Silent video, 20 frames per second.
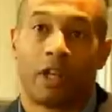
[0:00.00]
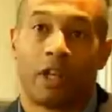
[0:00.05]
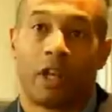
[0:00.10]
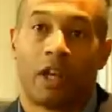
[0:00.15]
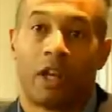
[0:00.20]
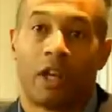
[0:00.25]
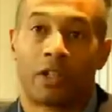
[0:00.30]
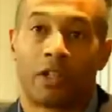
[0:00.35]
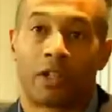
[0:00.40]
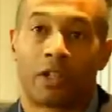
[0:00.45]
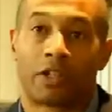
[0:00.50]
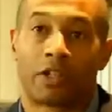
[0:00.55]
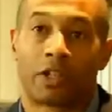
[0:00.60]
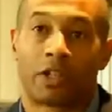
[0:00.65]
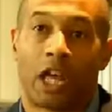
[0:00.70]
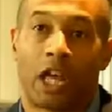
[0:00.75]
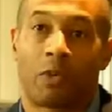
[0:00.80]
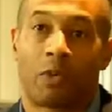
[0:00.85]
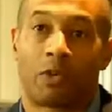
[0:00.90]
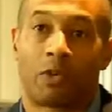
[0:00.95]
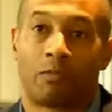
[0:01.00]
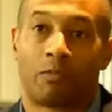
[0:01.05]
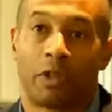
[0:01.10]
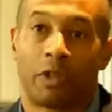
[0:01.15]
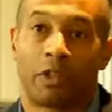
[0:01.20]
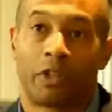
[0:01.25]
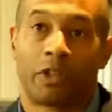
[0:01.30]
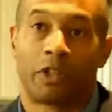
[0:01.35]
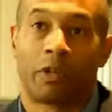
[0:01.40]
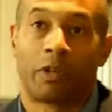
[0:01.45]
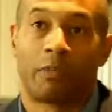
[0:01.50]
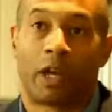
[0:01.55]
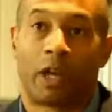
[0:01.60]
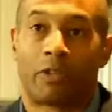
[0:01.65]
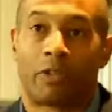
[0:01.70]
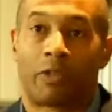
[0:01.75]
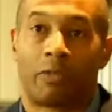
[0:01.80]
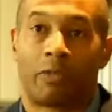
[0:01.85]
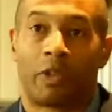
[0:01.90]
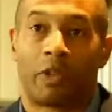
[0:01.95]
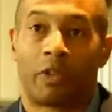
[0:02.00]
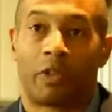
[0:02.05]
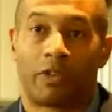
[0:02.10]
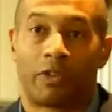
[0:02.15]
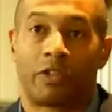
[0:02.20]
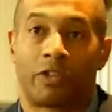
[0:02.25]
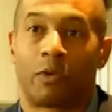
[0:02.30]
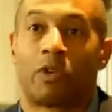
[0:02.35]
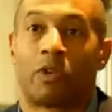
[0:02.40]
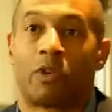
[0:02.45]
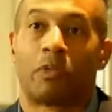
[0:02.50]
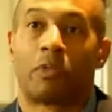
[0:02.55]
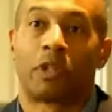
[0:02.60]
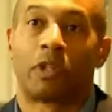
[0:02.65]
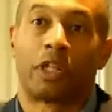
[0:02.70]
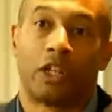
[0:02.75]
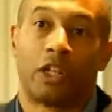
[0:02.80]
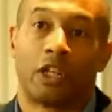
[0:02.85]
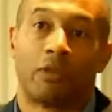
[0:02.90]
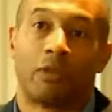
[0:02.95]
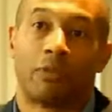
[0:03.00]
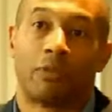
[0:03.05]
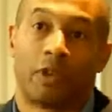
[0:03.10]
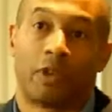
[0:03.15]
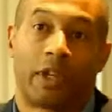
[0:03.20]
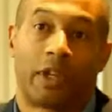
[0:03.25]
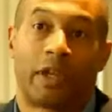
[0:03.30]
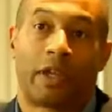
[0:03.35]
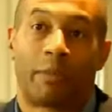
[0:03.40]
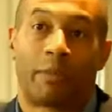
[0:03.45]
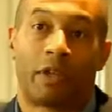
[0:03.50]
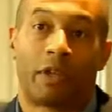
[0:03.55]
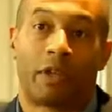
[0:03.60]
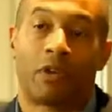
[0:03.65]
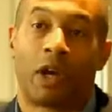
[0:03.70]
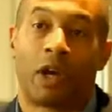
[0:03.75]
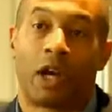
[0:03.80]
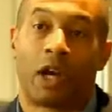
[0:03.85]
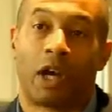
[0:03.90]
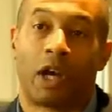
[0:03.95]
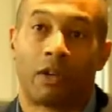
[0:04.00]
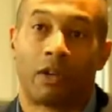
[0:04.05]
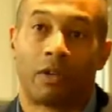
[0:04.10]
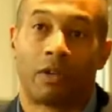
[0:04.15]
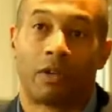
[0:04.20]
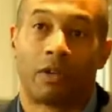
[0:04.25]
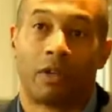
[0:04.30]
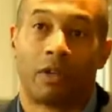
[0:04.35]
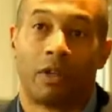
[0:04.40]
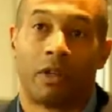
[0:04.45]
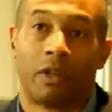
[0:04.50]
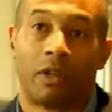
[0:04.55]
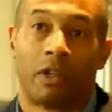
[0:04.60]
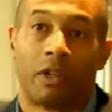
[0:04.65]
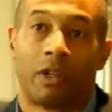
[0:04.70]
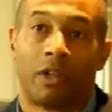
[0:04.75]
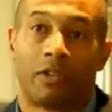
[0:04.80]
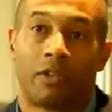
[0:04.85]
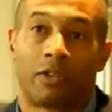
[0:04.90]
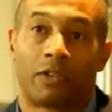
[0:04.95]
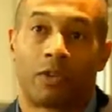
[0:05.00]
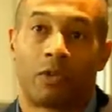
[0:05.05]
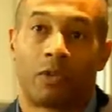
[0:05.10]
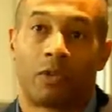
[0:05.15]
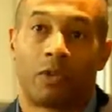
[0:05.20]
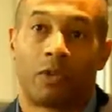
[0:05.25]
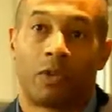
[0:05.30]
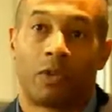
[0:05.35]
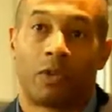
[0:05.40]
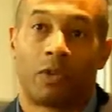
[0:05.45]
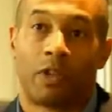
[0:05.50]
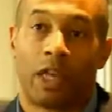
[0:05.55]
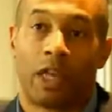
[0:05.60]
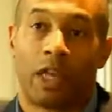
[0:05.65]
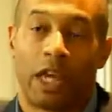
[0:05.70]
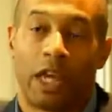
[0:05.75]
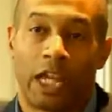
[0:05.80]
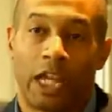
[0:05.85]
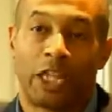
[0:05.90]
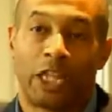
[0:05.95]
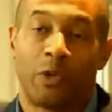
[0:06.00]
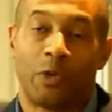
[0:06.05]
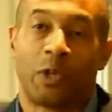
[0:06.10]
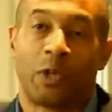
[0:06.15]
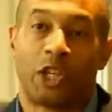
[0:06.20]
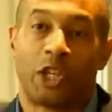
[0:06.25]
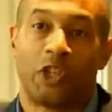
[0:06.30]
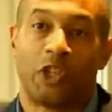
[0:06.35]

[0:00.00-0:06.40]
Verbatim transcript: a young child was bullied in the bathroom then eventually went home and killed himself. That happened in Ohio. And so anything we can